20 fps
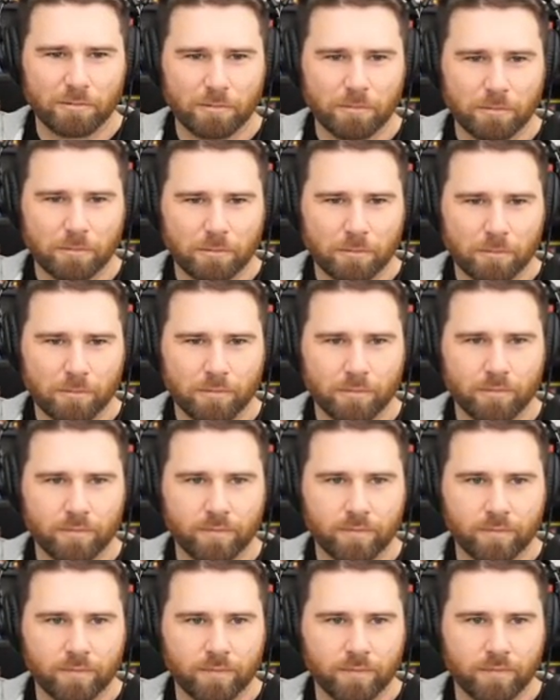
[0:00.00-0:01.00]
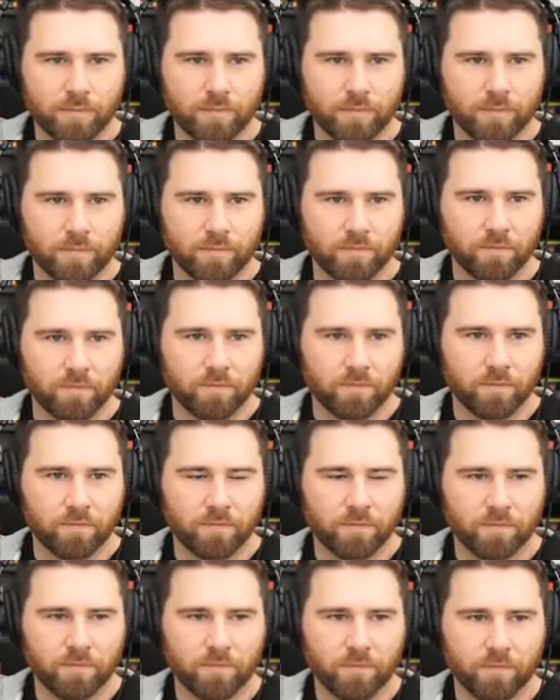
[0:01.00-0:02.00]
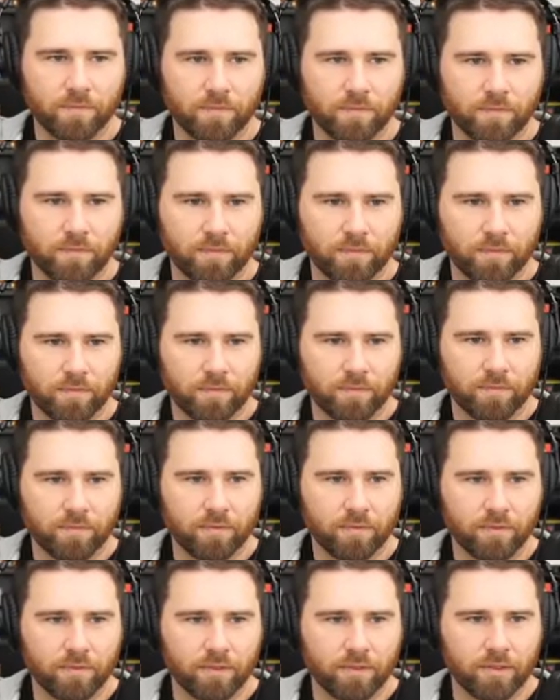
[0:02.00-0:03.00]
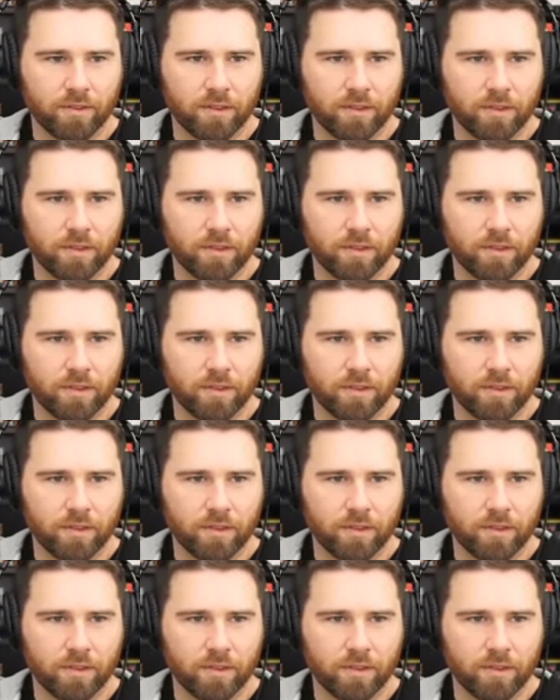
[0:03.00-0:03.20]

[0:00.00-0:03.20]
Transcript: (silent)